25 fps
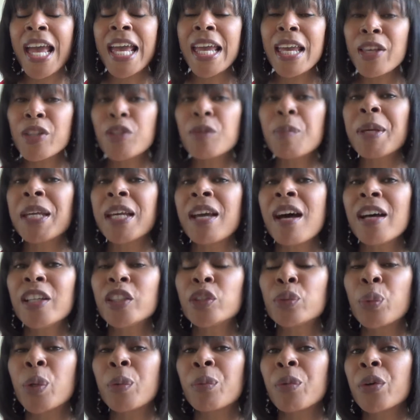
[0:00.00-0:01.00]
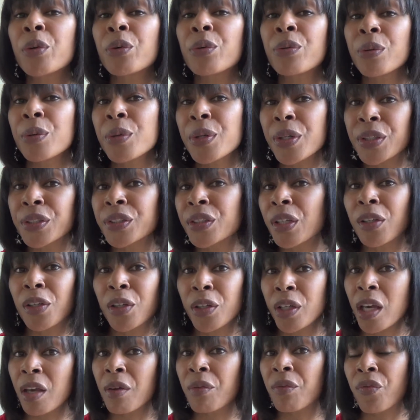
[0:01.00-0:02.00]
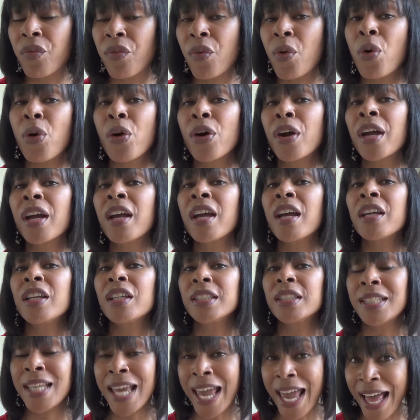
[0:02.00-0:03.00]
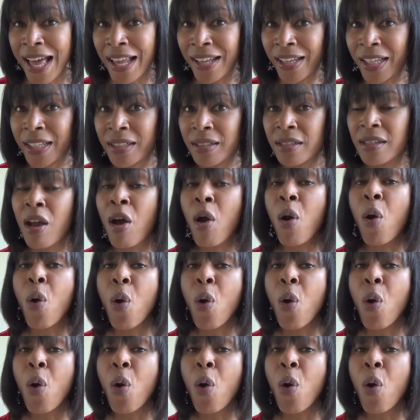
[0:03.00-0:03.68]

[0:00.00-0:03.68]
is because when recruiters are looking for talent,